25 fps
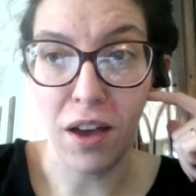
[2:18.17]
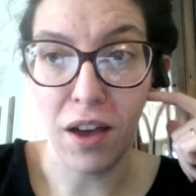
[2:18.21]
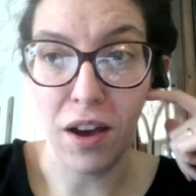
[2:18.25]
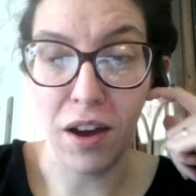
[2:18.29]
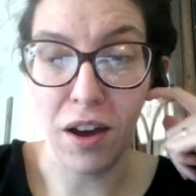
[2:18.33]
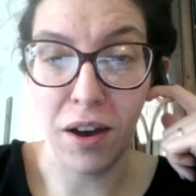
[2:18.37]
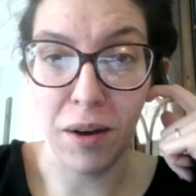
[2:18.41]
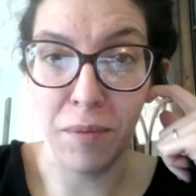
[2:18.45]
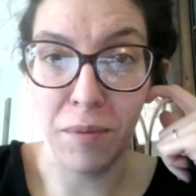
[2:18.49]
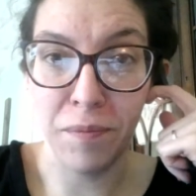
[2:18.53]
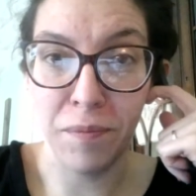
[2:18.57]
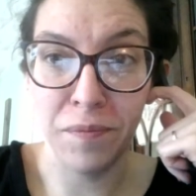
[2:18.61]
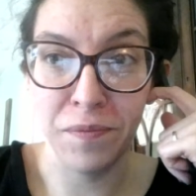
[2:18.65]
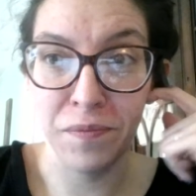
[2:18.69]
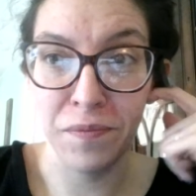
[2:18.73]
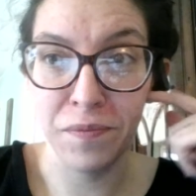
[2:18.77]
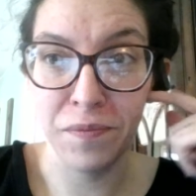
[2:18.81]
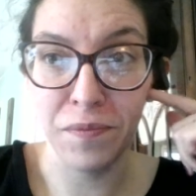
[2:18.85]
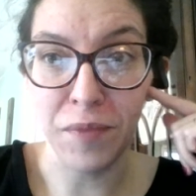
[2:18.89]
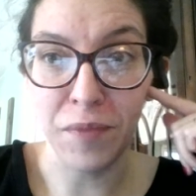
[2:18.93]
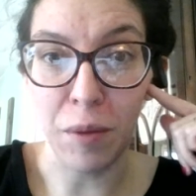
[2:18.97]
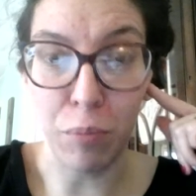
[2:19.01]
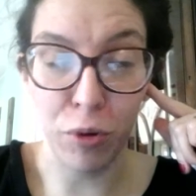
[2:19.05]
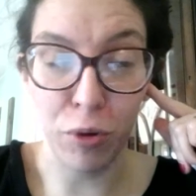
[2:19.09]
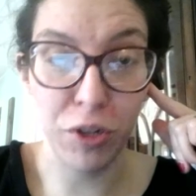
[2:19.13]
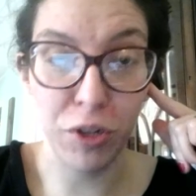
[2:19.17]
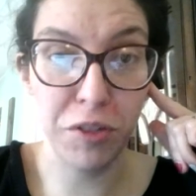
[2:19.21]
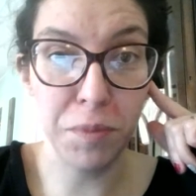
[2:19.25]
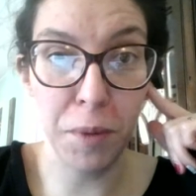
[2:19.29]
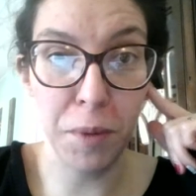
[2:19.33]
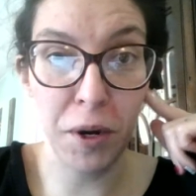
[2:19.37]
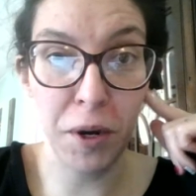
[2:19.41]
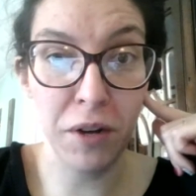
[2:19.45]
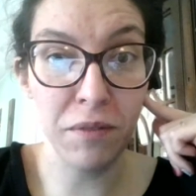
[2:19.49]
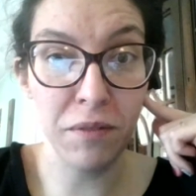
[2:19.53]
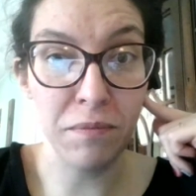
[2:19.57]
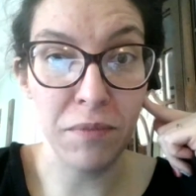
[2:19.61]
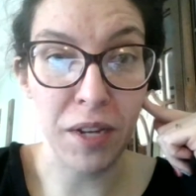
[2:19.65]
I'm pretty
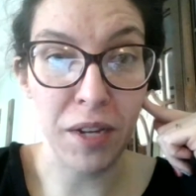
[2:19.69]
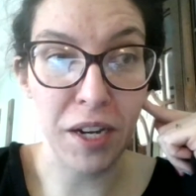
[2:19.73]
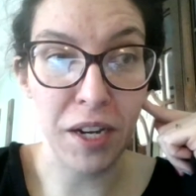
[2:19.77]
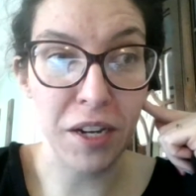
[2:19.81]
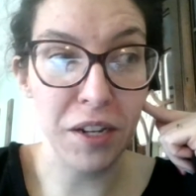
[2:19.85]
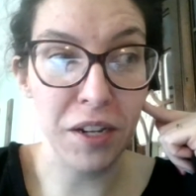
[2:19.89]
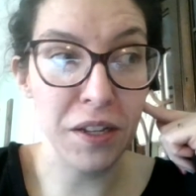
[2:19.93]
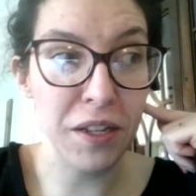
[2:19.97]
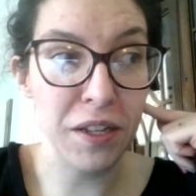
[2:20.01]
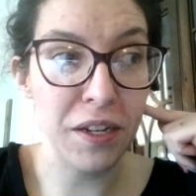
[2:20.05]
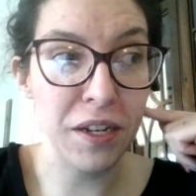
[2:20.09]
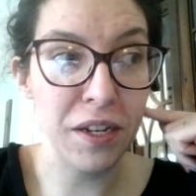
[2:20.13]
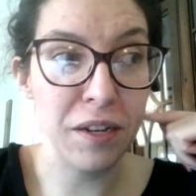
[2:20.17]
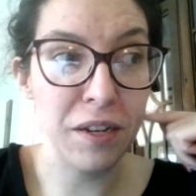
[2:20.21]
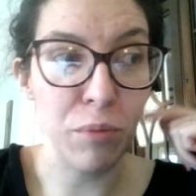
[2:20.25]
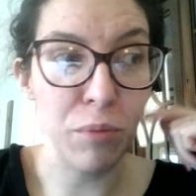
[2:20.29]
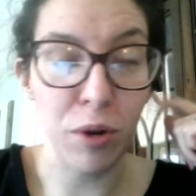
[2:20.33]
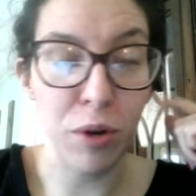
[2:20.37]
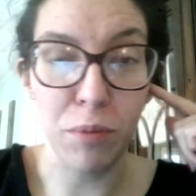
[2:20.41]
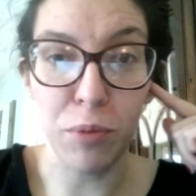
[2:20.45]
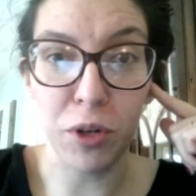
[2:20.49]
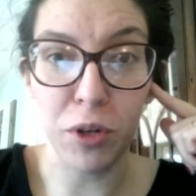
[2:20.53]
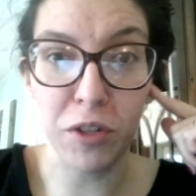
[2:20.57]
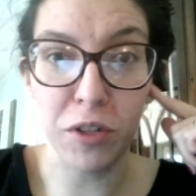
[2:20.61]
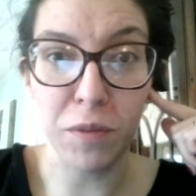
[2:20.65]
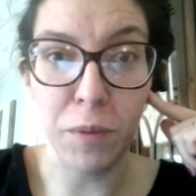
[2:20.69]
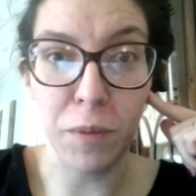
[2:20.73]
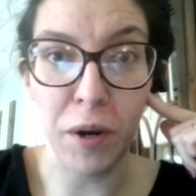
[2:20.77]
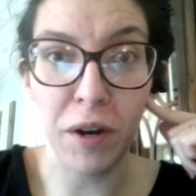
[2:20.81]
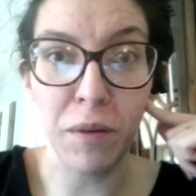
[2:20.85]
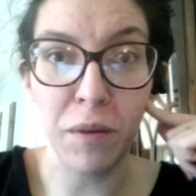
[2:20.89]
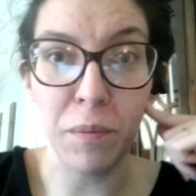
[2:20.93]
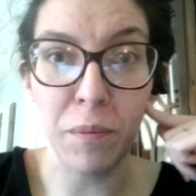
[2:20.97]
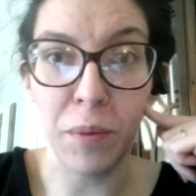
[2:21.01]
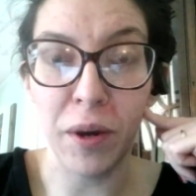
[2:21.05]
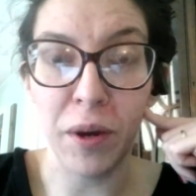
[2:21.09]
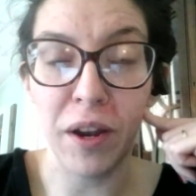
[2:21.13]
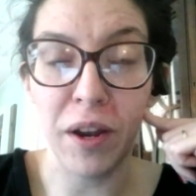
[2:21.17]
smart, not going to lie. I'm pretty book smart,
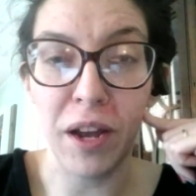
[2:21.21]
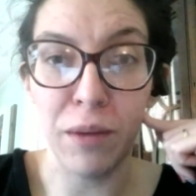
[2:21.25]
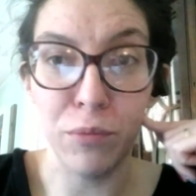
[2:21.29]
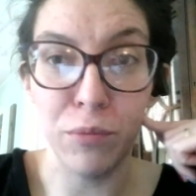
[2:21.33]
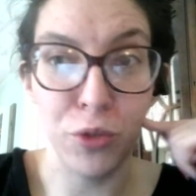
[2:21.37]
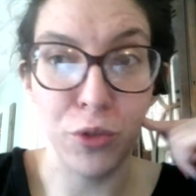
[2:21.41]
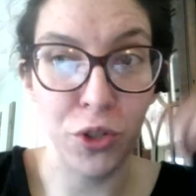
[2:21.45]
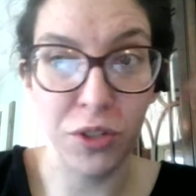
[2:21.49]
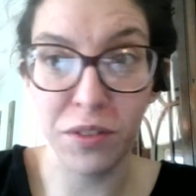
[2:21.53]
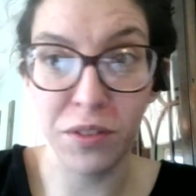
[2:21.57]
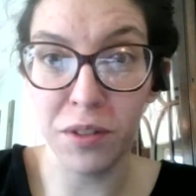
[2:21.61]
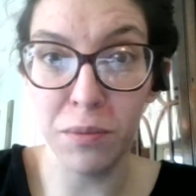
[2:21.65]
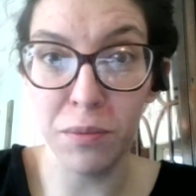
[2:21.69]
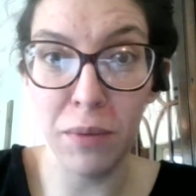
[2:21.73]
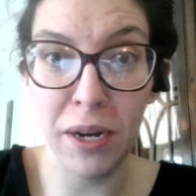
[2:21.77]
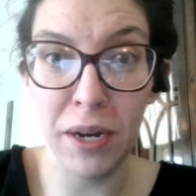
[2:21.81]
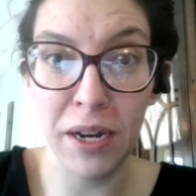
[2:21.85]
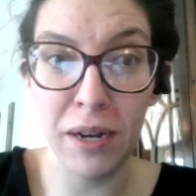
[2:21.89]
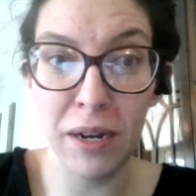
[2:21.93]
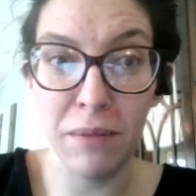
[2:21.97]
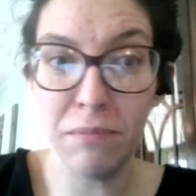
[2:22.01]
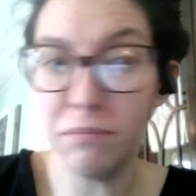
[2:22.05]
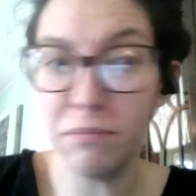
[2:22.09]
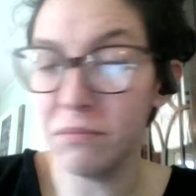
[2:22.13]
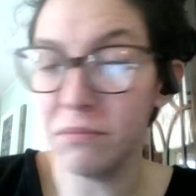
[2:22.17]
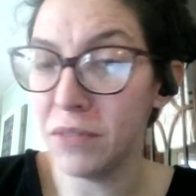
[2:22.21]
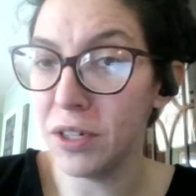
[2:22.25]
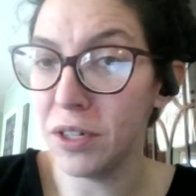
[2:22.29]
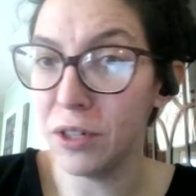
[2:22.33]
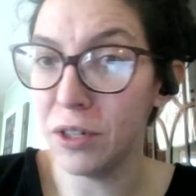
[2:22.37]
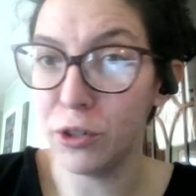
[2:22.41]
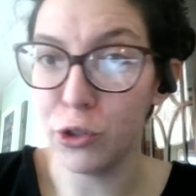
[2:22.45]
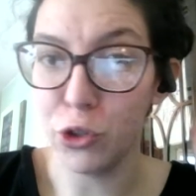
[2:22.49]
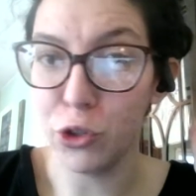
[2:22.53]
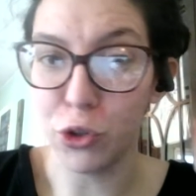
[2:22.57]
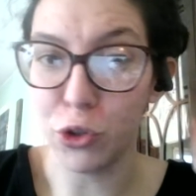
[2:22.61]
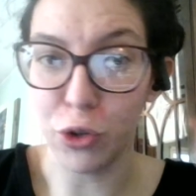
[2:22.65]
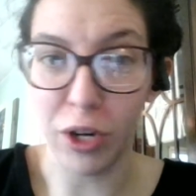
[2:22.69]
but I'm just a mom
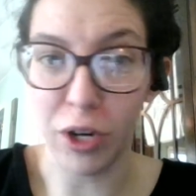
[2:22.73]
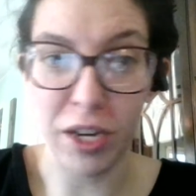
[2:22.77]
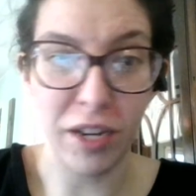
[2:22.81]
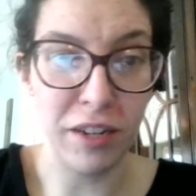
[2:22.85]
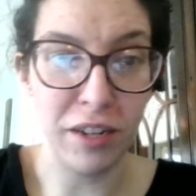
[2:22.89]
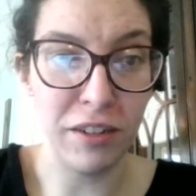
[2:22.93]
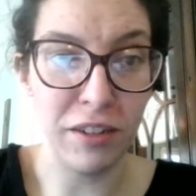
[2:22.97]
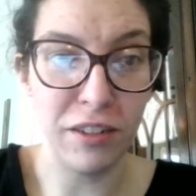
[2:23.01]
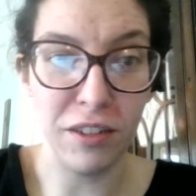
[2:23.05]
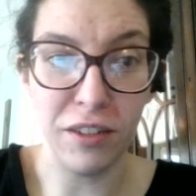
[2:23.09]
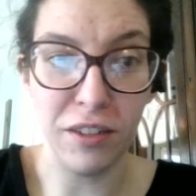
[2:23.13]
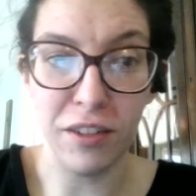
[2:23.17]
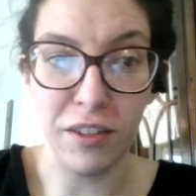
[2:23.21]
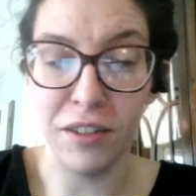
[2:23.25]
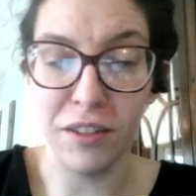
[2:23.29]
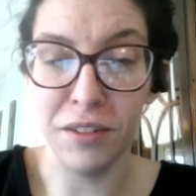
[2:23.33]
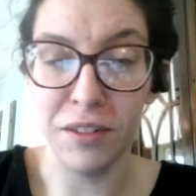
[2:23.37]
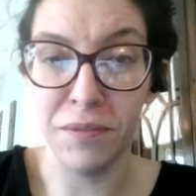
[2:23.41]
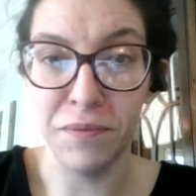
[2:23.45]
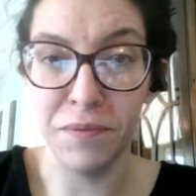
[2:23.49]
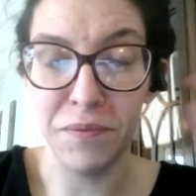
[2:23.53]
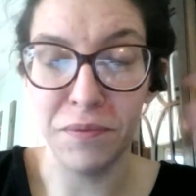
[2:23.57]
trying to,